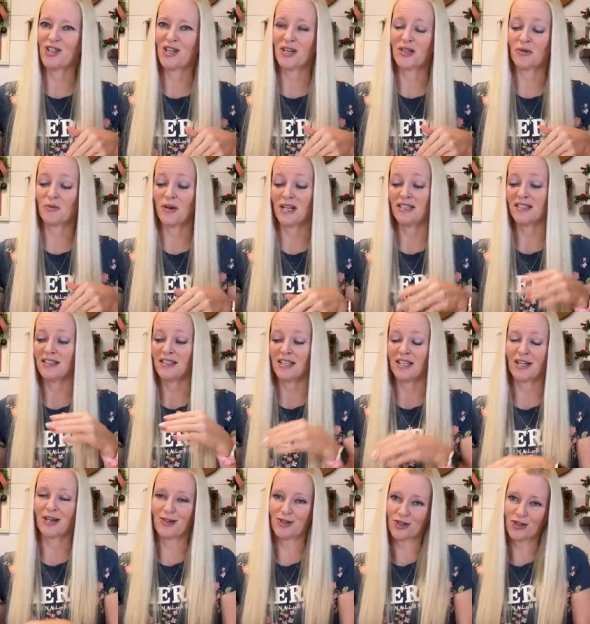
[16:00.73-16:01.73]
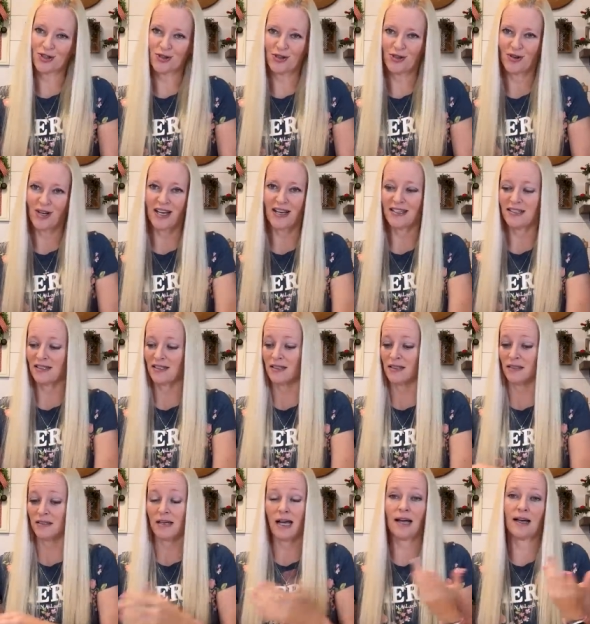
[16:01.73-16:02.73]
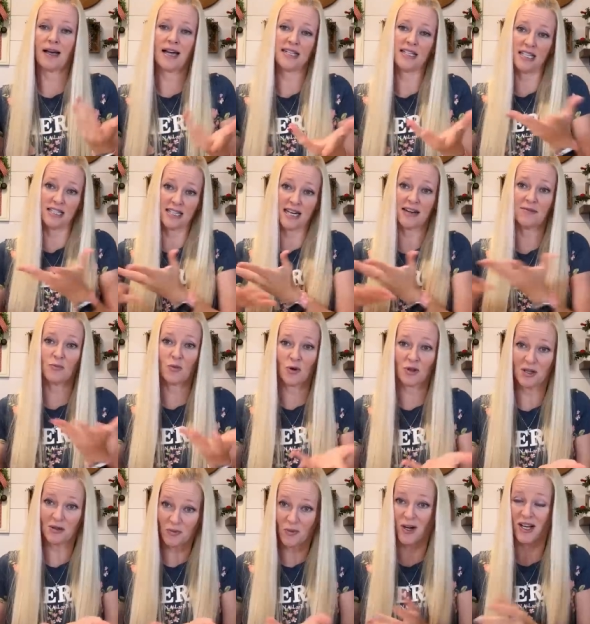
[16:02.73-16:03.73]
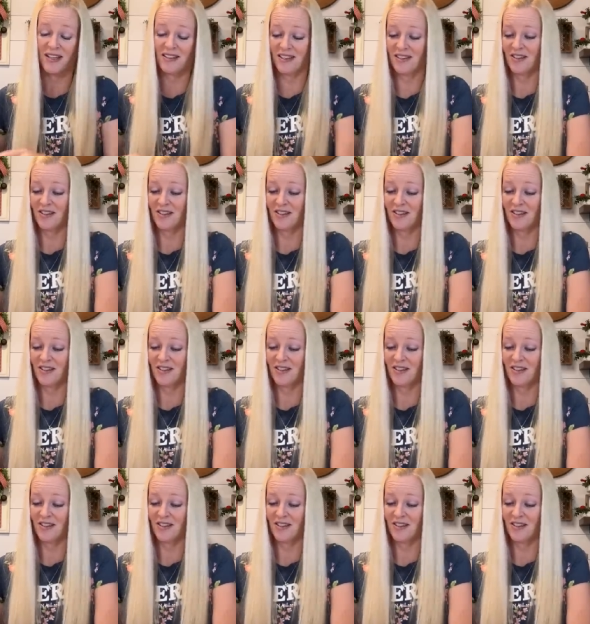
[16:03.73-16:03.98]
the other ones and then I'll show you guys because I need to have more than one